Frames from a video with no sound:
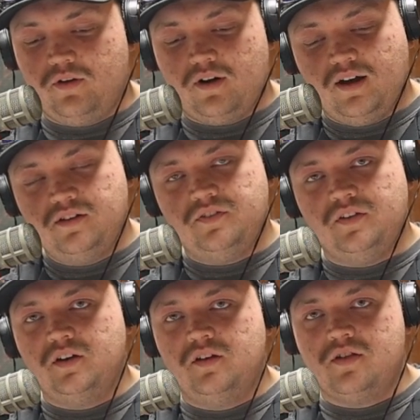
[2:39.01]
They're
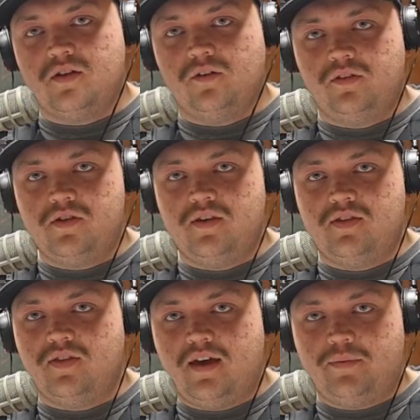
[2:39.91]
undefeated to start the
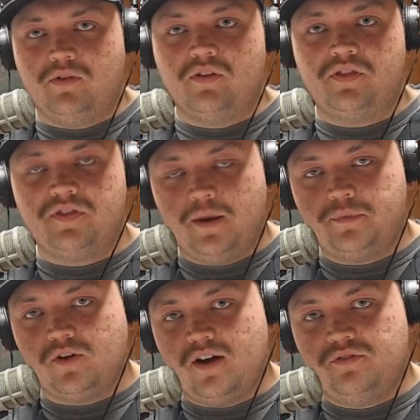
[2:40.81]
season. They absolutely
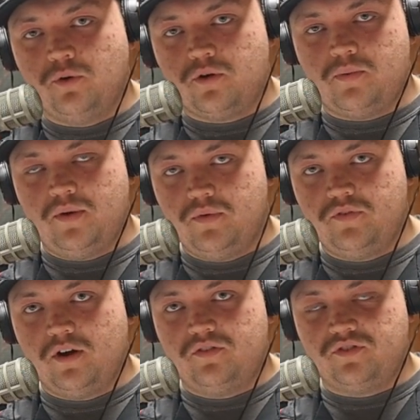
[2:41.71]
thumped Grand Forks Red
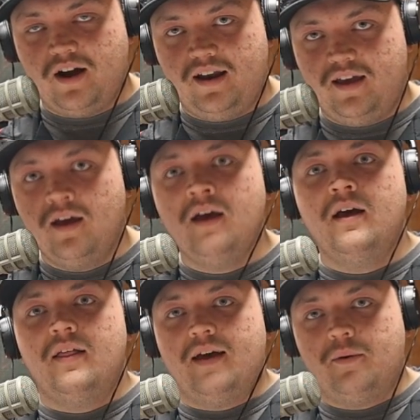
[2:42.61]
River on Friday.
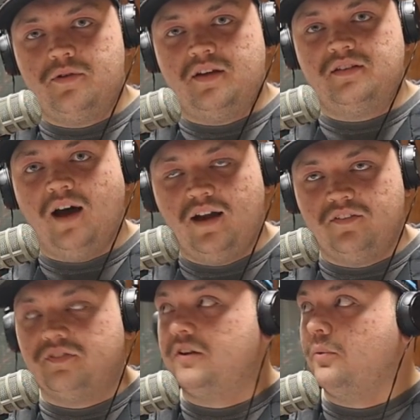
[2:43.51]
That was a ton
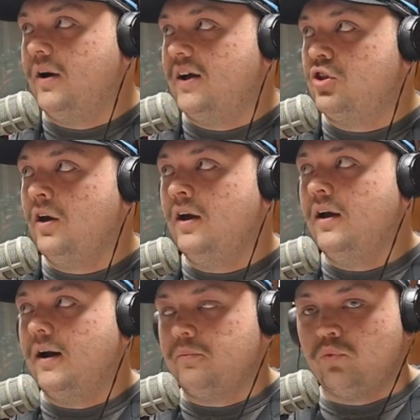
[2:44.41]
of fun to watch.
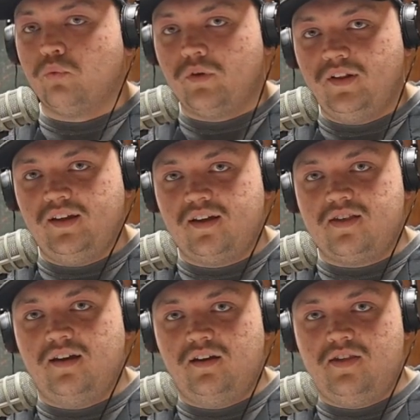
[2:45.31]
I'm really
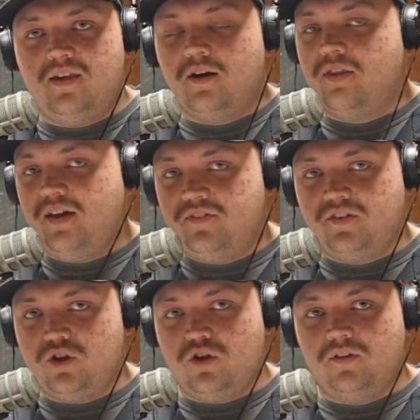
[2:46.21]
excited to see how they
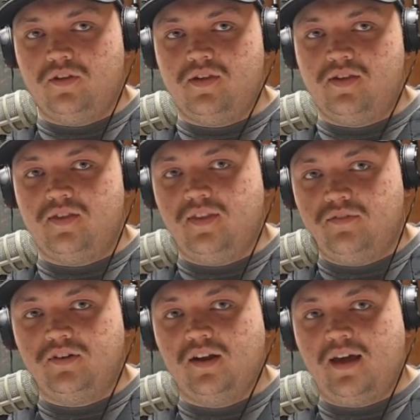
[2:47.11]
finish out the season.
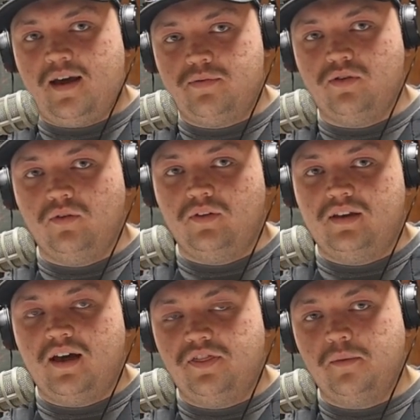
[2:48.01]
They've done absolutely
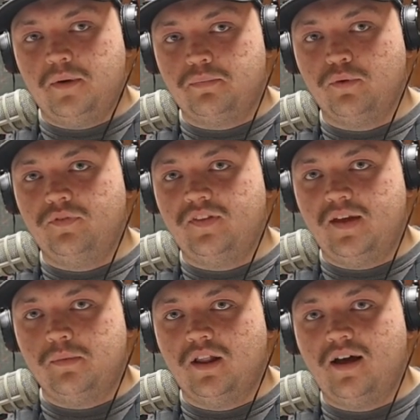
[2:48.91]
nothing but prove that
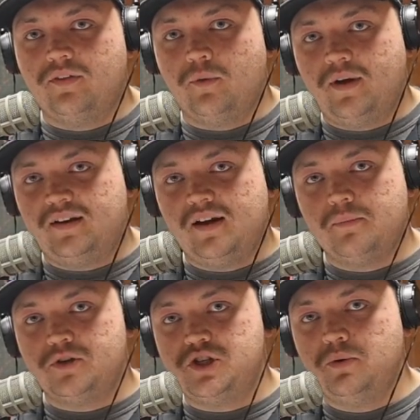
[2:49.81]
they belong. They're ranked
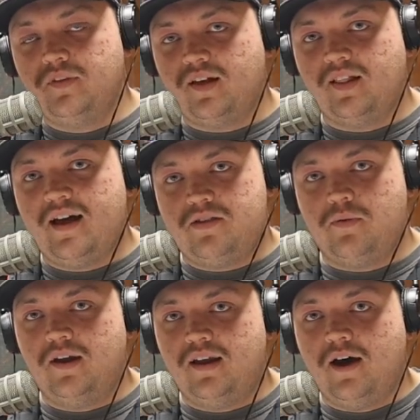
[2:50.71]
number 2 in the class
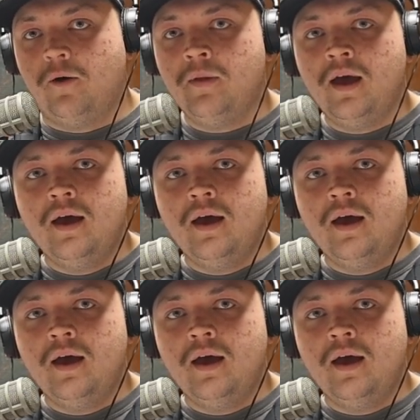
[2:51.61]
right now.